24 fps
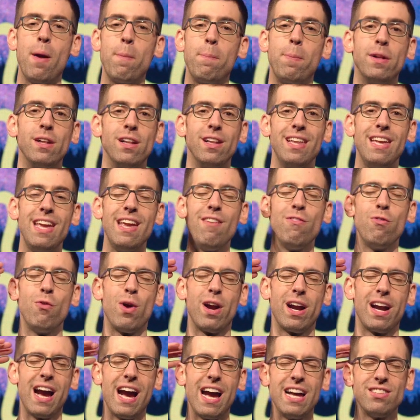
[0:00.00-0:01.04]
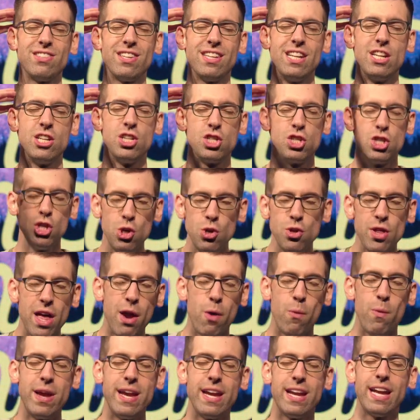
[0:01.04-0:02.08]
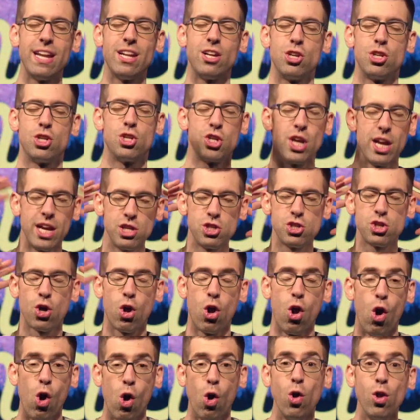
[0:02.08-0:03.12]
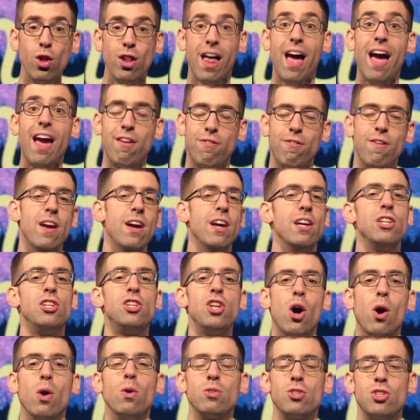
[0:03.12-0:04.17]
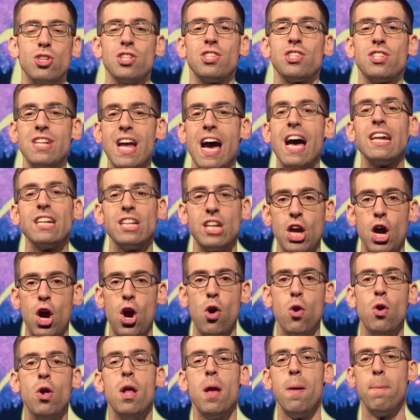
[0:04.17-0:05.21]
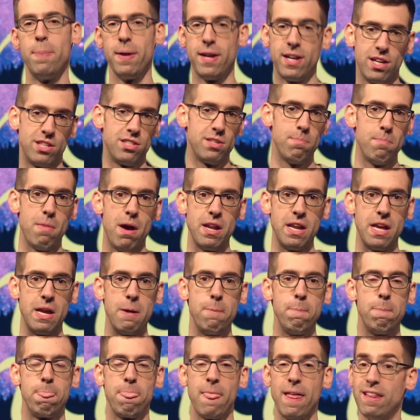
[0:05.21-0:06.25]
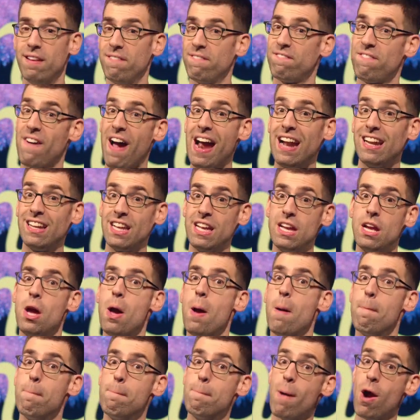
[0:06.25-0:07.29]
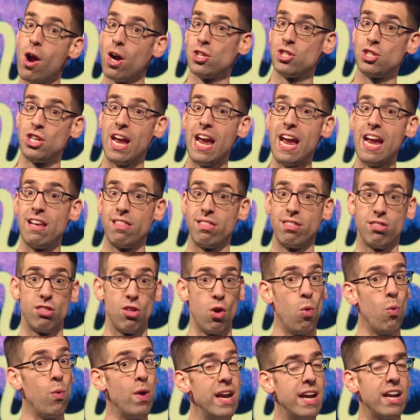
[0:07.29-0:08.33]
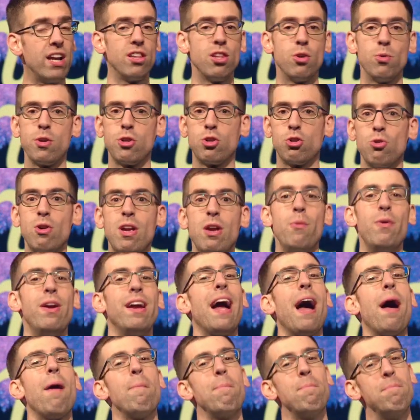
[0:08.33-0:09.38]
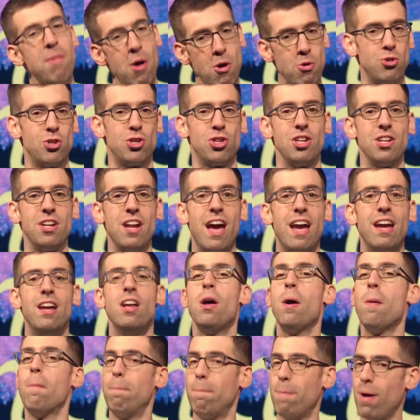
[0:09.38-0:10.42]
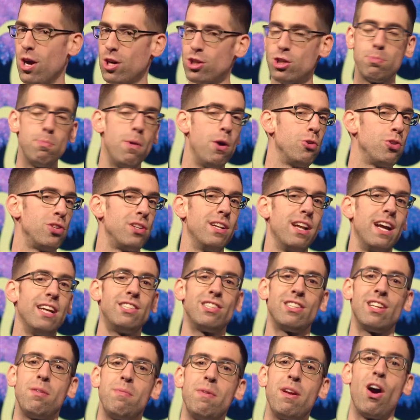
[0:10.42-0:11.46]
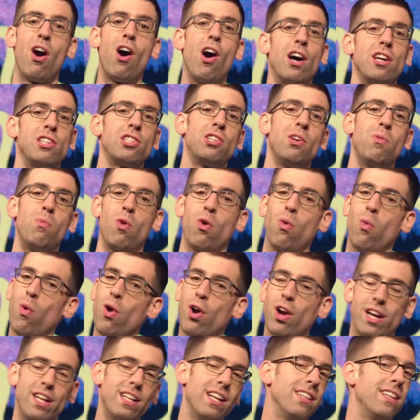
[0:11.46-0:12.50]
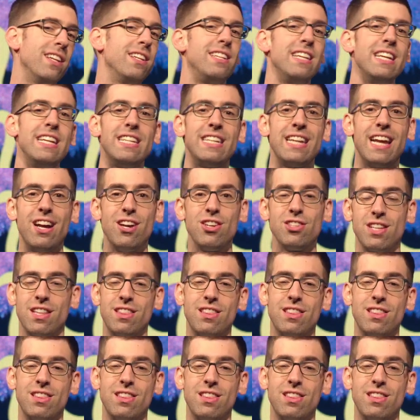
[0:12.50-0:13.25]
I believe what God's going to do that weekend could change your whole life. Don't just not go because of money. And then finally, March 8th, the week of the retreat, we got Motion Night. March Motion Night's going to be awesome. We're working on the details.